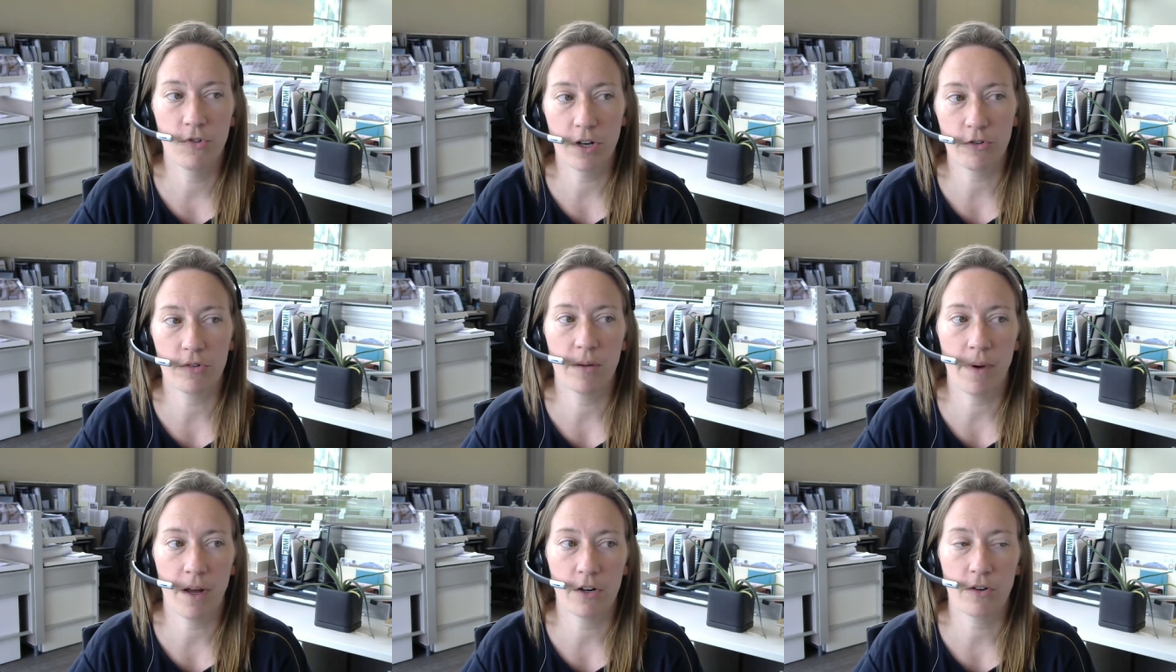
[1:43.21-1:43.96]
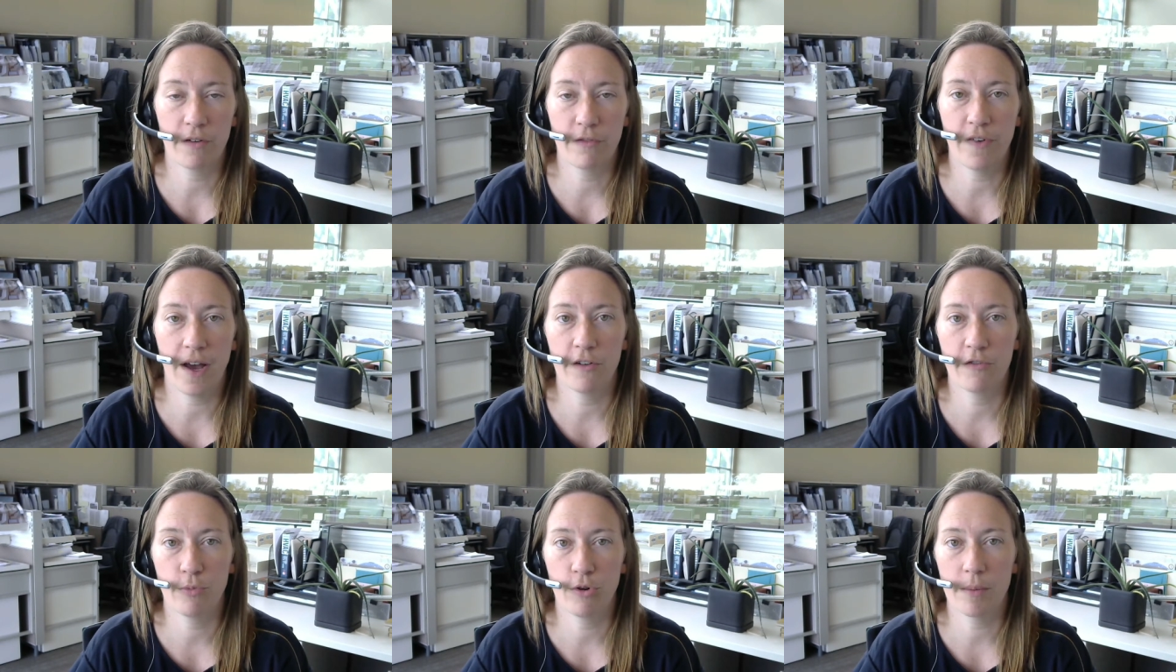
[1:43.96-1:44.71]
Generally monitoring
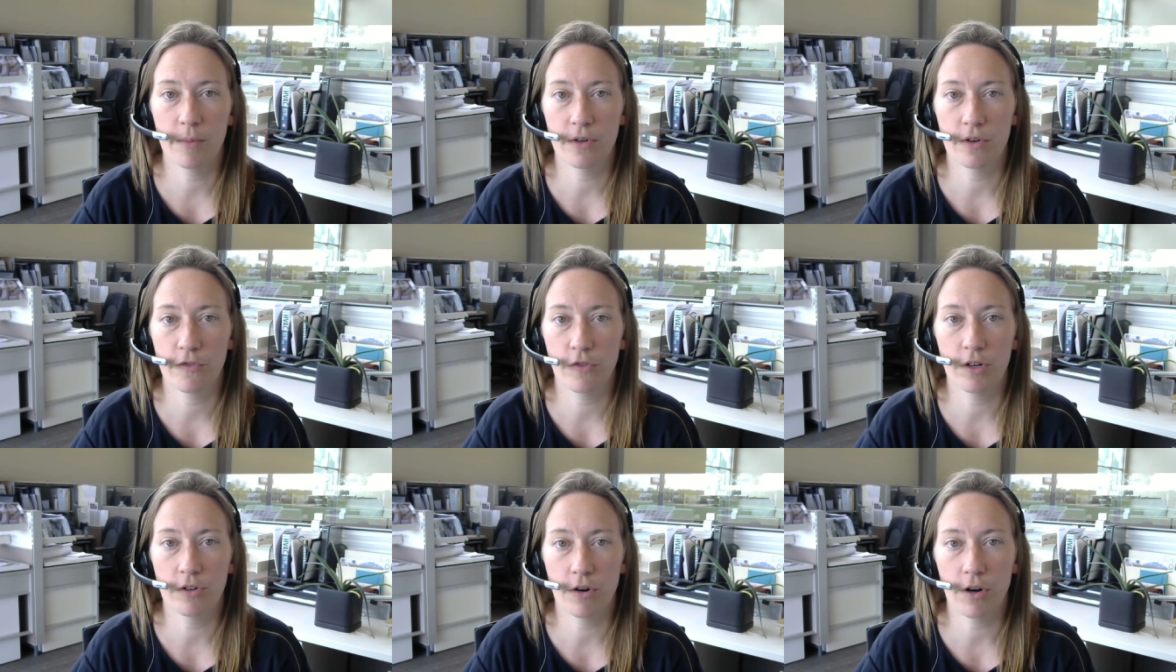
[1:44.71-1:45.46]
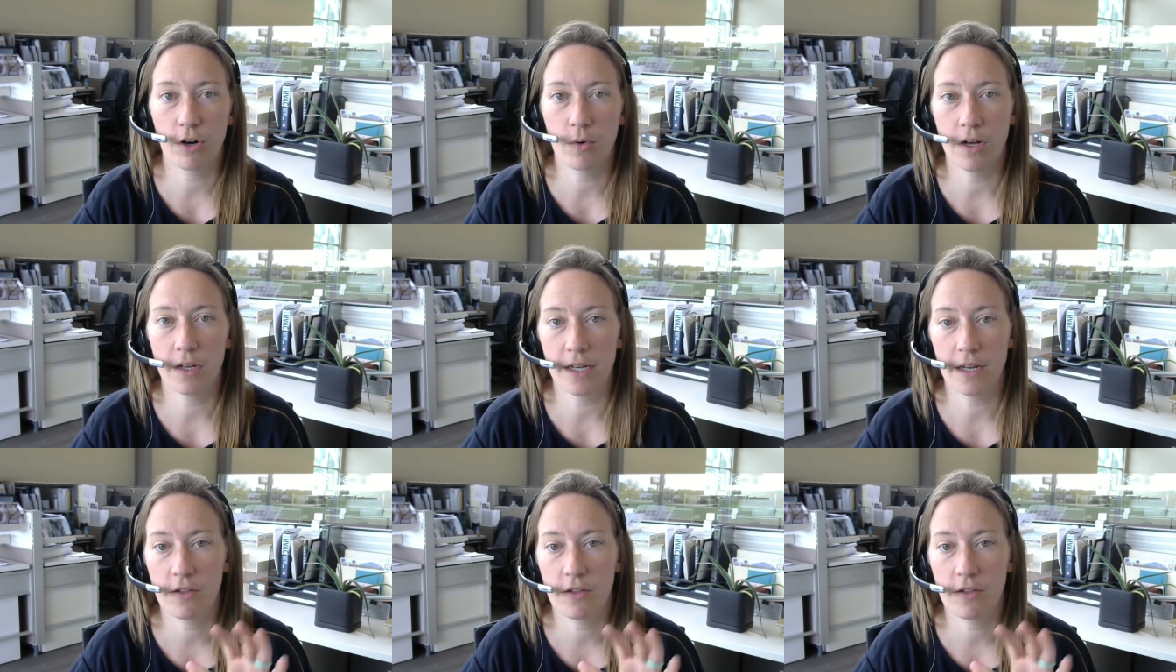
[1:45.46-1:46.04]
5 parameters for indoor air quality.